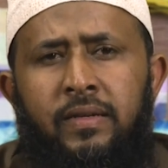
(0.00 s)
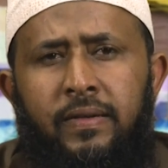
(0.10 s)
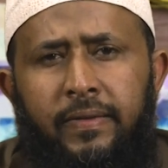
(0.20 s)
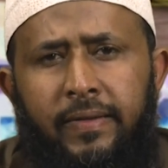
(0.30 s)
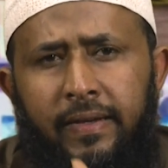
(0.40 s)

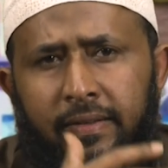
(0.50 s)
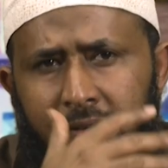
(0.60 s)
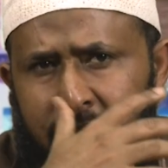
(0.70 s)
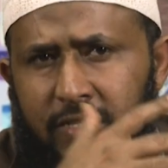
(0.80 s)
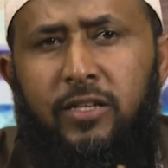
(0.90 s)
okay, they are
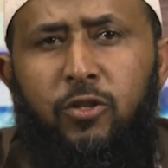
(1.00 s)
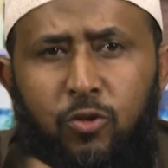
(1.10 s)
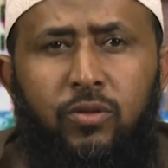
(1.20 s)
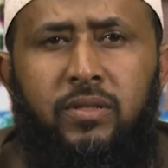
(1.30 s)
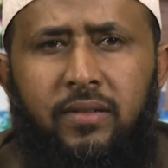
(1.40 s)
selling
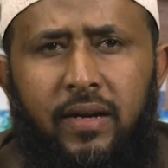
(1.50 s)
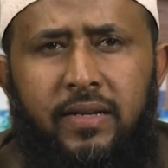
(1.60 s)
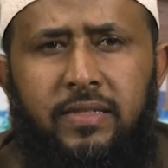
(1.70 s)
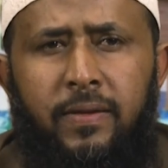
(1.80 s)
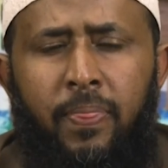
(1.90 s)
cooked
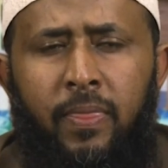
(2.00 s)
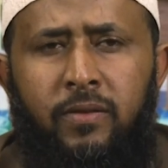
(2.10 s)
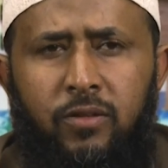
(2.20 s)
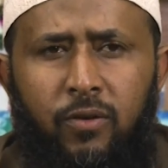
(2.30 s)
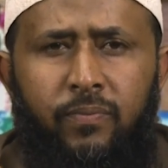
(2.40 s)
rice.
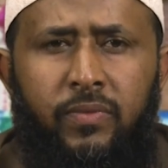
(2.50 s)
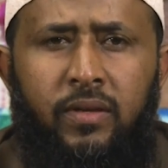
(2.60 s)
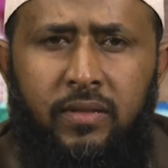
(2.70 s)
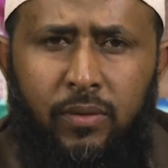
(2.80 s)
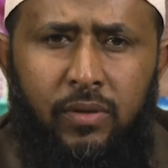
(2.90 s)
So
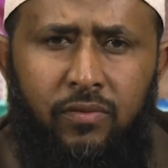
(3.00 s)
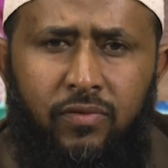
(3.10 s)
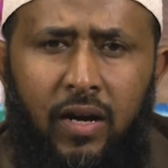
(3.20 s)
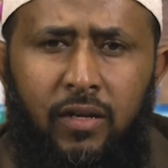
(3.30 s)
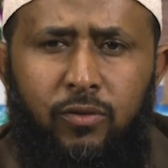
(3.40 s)
they will
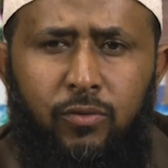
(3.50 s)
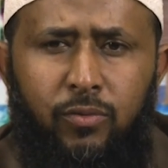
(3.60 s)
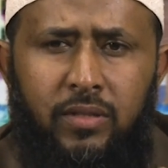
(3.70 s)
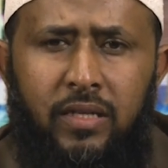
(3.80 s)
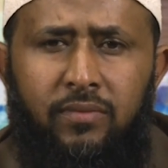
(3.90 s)
value
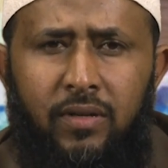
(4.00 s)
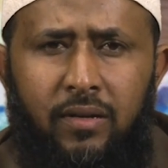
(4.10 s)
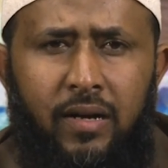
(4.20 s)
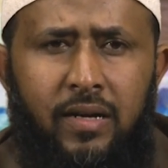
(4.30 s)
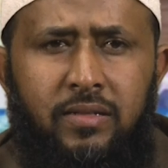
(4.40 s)
whatever
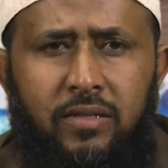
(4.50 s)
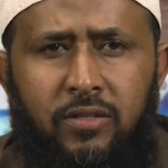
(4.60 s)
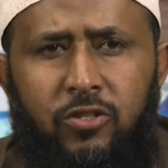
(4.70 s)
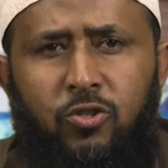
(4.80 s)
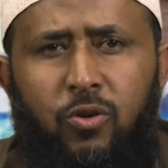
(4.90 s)
rice in
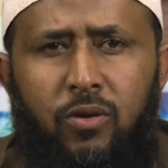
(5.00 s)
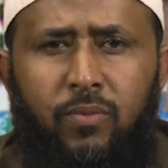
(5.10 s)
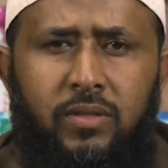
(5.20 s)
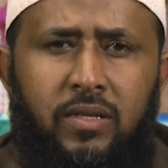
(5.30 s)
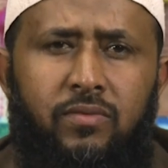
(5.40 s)
stock,
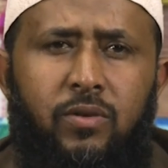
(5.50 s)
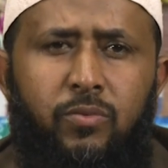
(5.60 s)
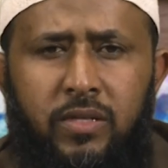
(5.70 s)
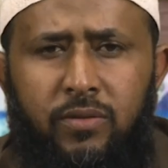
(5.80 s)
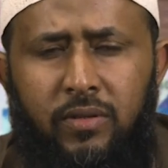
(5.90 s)
whatever
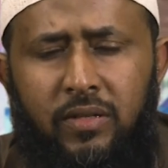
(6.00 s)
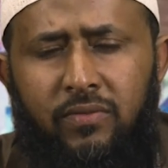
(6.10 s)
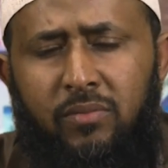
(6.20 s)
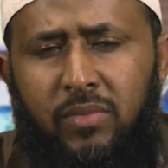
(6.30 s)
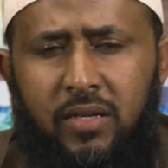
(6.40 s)
wheat,
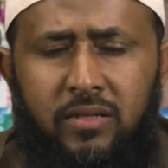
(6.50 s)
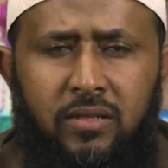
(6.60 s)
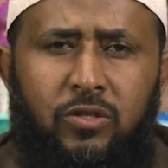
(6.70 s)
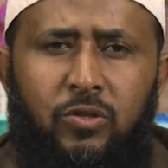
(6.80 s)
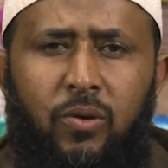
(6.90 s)
whatever maize in
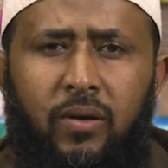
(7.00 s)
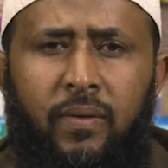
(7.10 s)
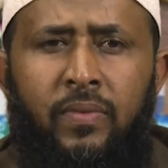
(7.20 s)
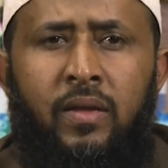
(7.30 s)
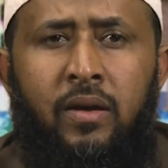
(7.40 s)
stock,
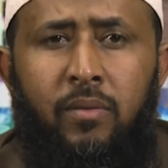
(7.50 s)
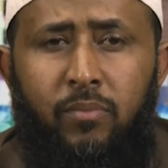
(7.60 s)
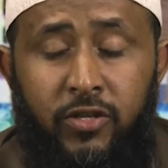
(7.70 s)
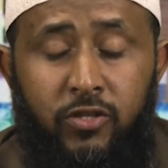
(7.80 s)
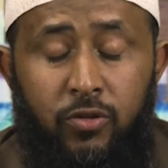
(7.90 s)

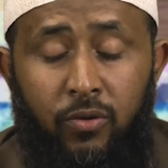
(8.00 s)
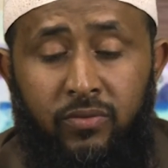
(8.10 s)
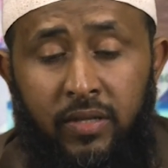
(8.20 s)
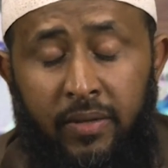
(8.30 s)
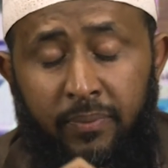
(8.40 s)
based on
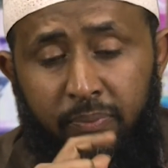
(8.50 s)
the